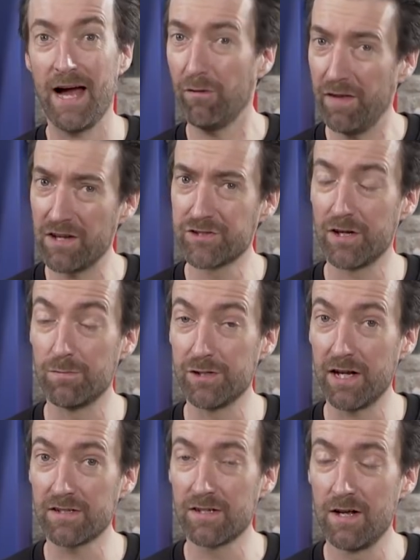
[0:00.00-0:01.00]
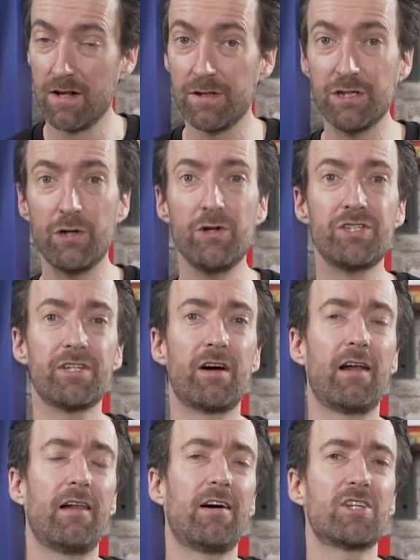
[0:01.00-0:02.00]
And on that subject, the
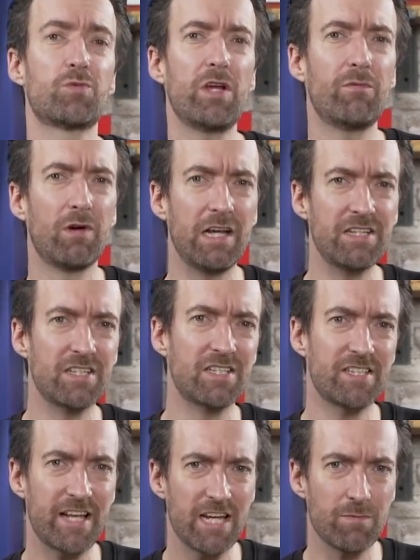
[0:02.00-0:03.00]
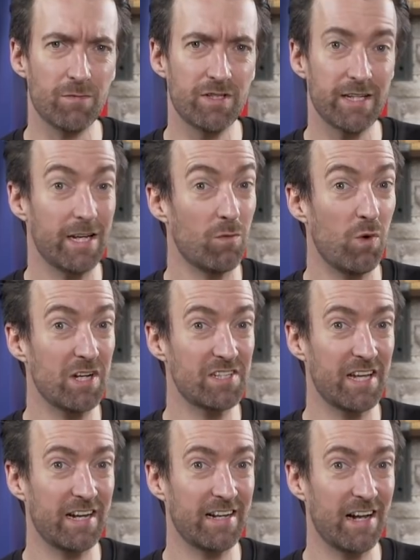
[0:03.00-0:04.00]
UCI last week released a statement in which
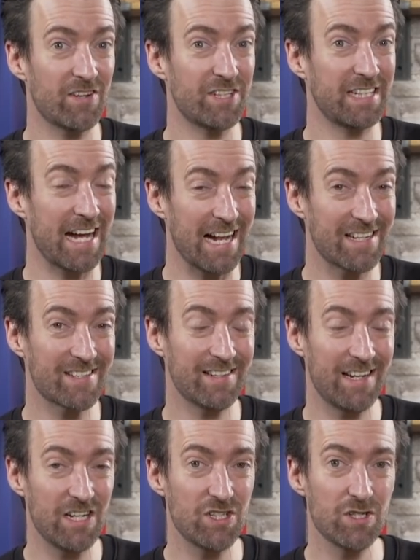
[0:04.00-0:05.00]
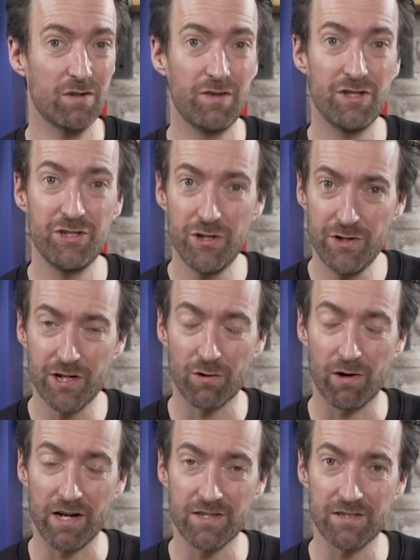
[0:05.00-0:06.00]
they announced the cancellation of the junior
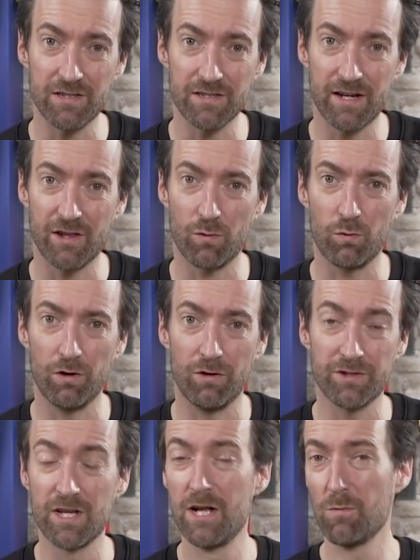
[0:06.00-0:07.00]
races at the Worlds,